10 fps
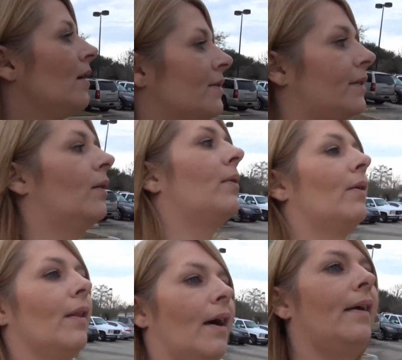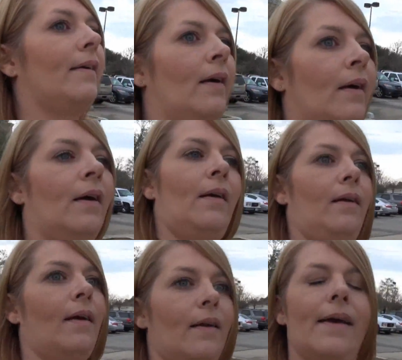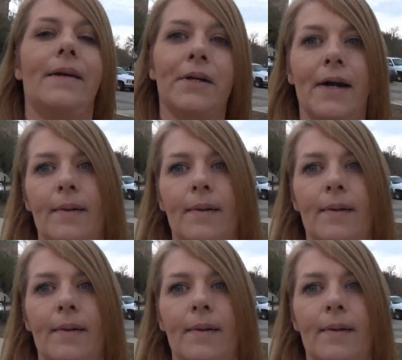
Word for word: So they're like, you got to take your